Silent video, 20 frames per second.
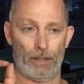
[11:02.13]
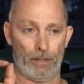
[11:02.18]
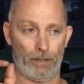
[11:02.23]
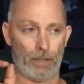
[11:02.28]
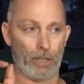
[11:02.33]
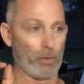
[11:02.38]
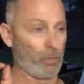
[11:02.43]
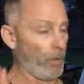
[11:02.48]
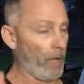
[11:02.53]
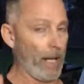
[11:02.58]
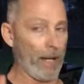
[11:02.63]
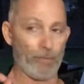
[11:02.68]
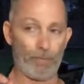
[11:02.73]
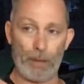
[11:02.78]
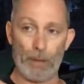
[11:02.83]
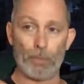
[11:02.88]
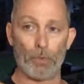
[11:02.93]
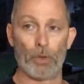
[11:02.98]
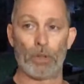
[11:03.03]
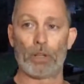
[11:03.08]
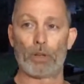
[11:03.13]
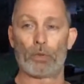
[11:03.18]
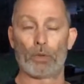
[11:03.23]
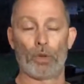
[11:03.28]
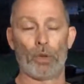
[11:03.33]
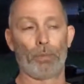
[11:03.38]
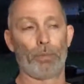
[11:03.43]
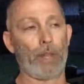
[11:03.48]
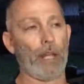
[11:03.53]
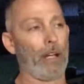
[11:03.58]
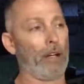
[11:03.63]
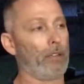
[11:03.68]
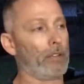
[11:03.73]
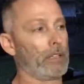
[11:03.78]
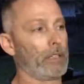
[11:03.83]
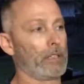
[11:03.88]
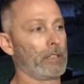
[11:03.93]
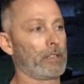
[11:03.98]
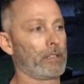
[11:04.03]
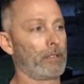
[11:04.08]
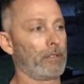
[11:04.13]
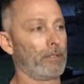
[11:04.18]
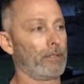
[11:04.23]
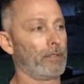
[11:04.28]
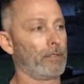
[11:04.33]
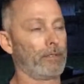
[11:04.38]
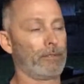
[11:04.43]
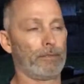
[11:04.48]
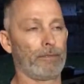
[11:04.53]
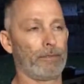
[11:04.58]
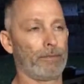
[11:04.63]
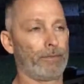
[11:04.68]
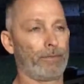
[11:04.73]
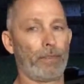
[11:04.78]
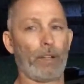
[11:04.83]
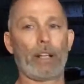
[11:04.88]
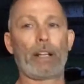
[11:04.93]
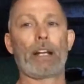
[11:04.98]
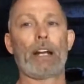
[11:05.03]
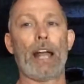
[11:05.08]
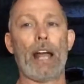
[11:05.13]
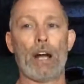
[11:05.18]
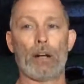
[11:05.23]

because we have people in the group that are just freaking